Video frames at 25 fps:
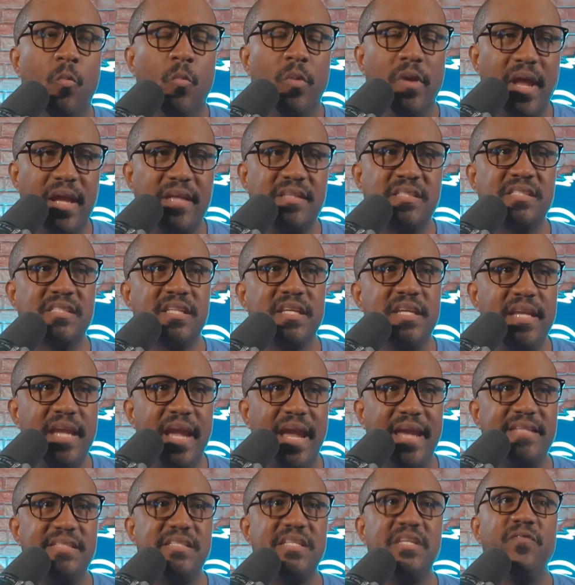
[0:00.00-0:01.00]
When I
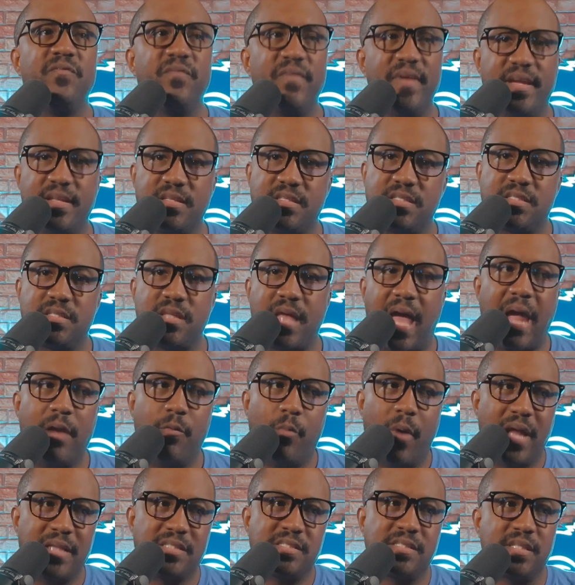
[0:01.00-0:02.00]
see a defense, I
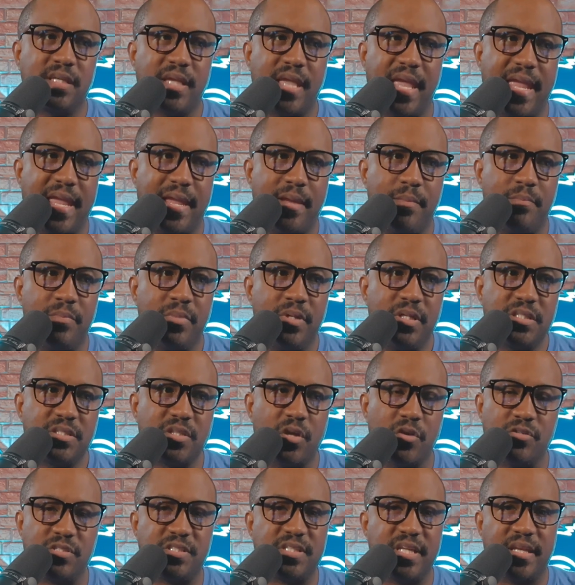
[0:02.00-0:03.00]
watched the game
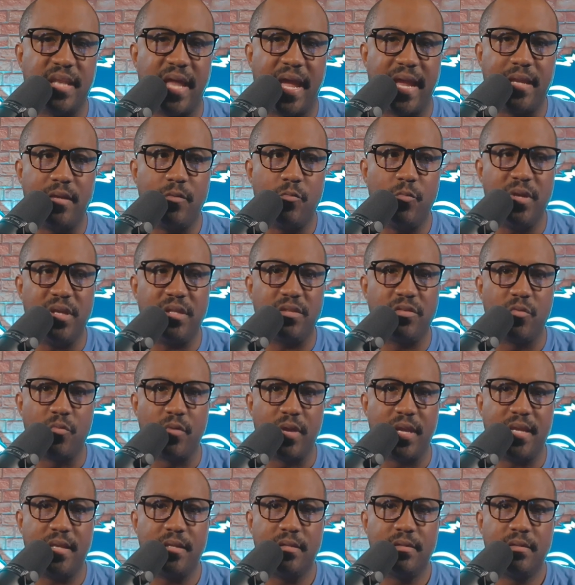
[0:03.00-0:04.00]
Thursday night, week
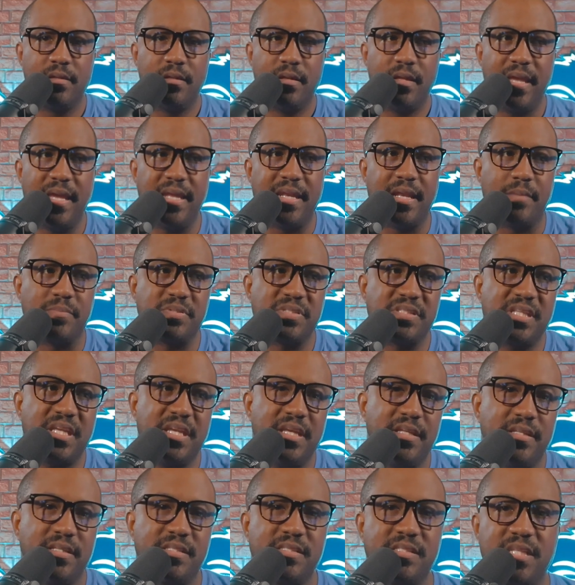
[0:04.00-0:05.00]
3, and I'm
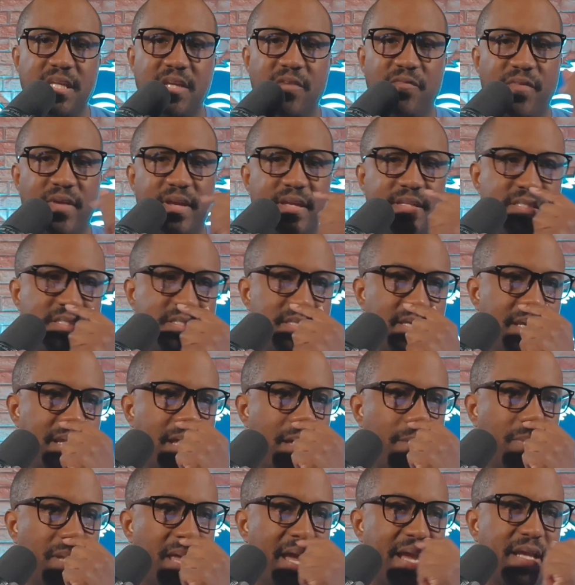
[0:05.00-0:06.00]
seeing this defense,
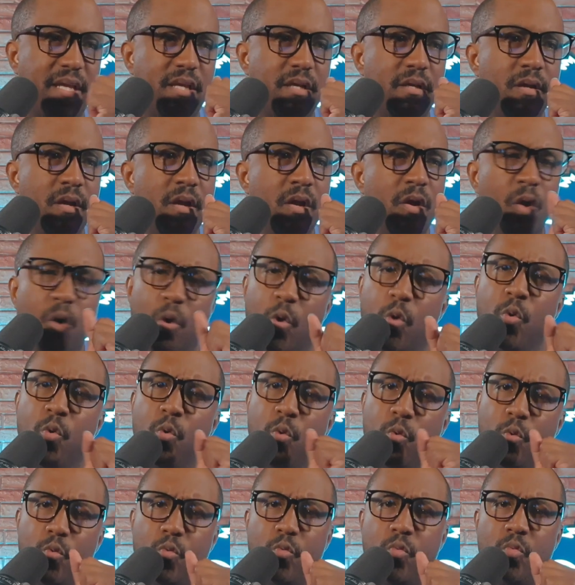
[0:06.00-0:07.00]
and I'm like,
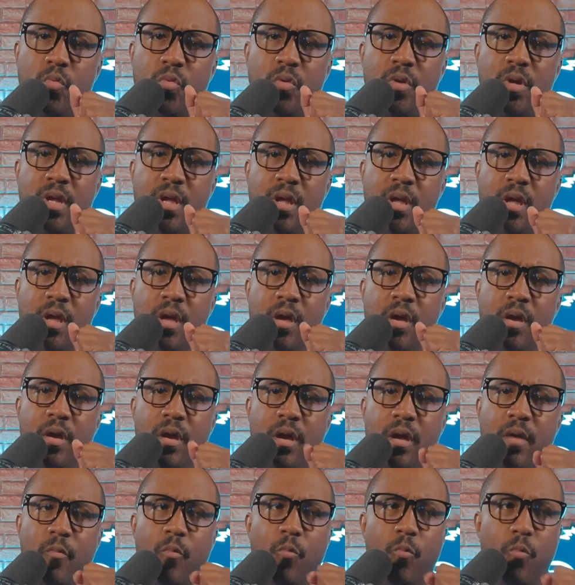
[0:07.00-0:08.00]
ooh,
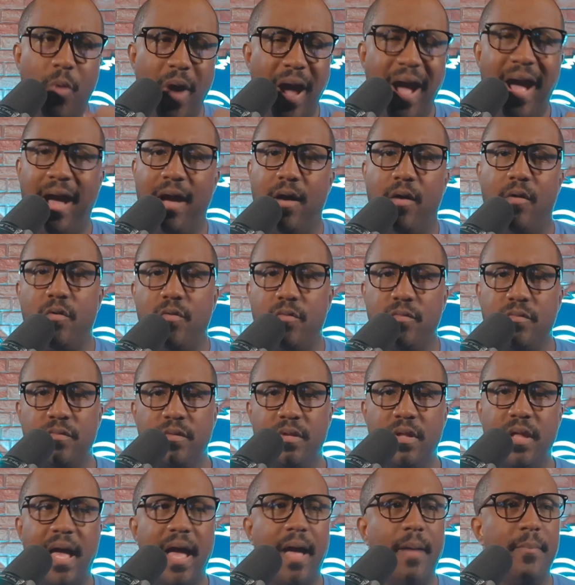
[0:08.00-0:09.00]
wow.
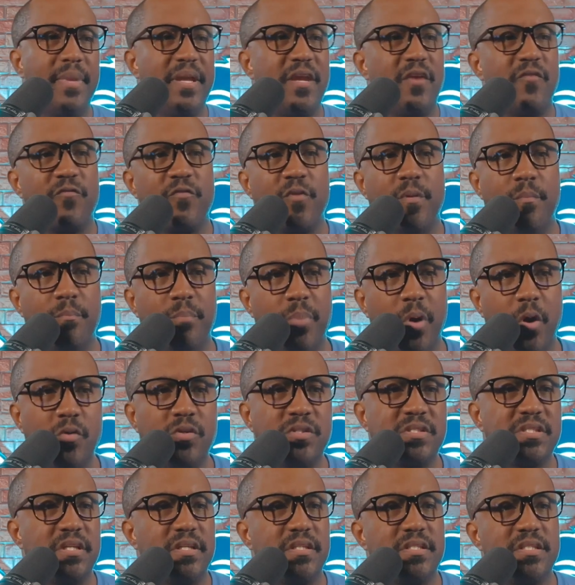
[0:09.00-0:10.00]
I mean, from
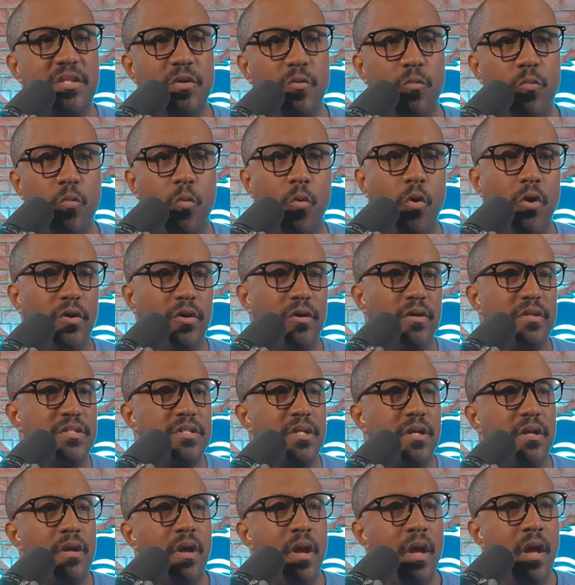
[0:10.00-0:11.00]
Bosa to Warner
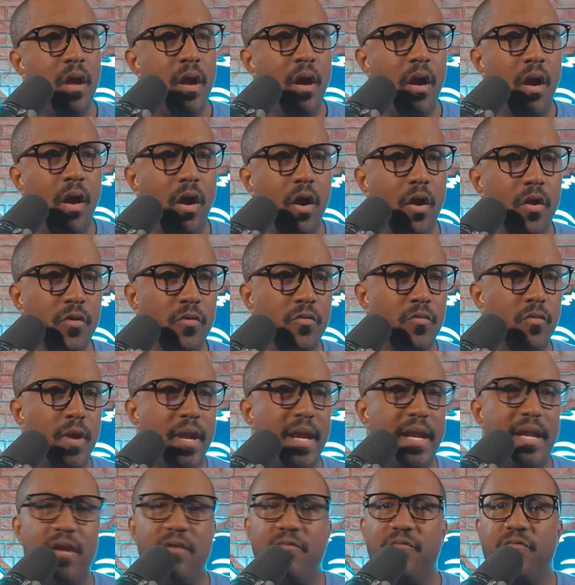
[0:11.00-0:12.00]
to
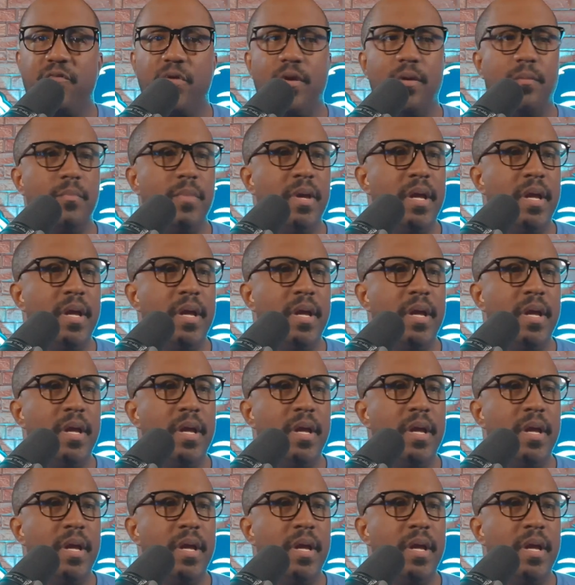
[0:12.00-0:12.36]
Hargrave,